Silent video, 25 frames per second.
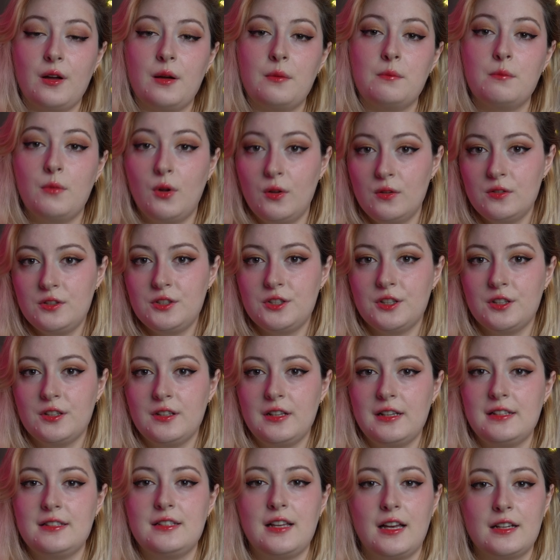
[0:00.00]
emulsion
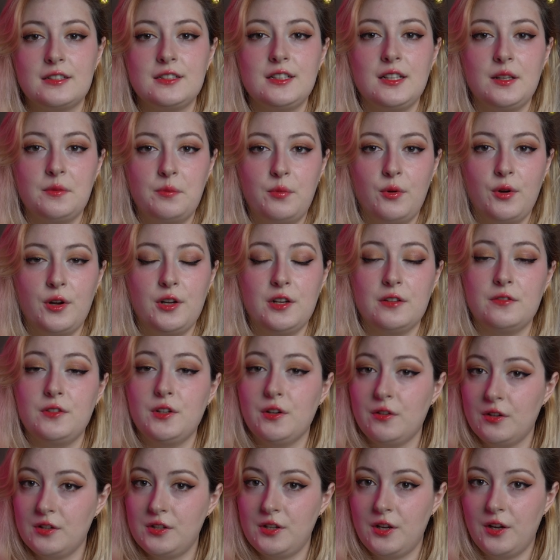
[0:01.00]
is actually the point of
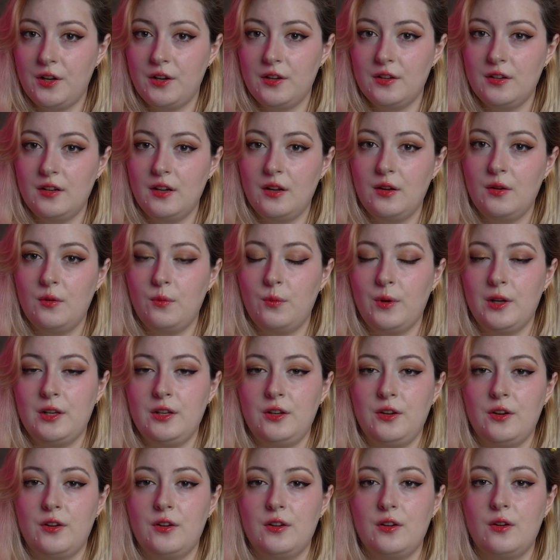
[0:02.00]
no return when
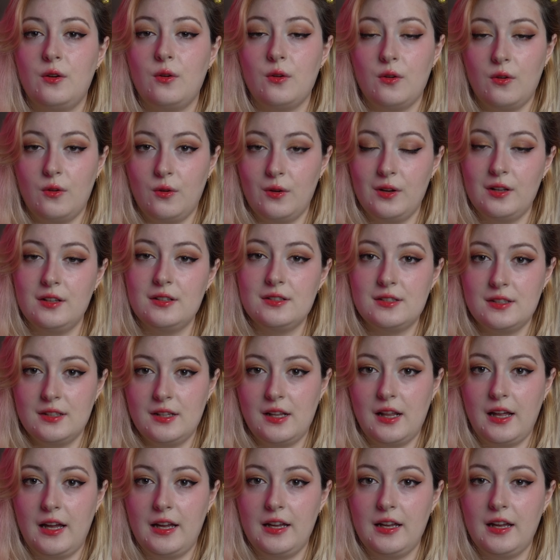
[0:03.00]
your oils and
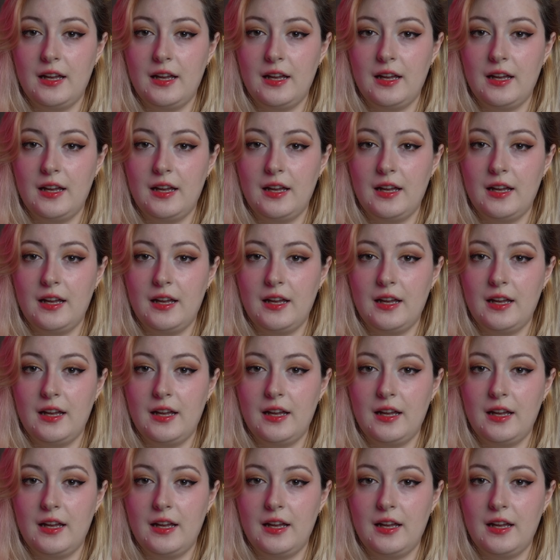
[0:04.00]
lye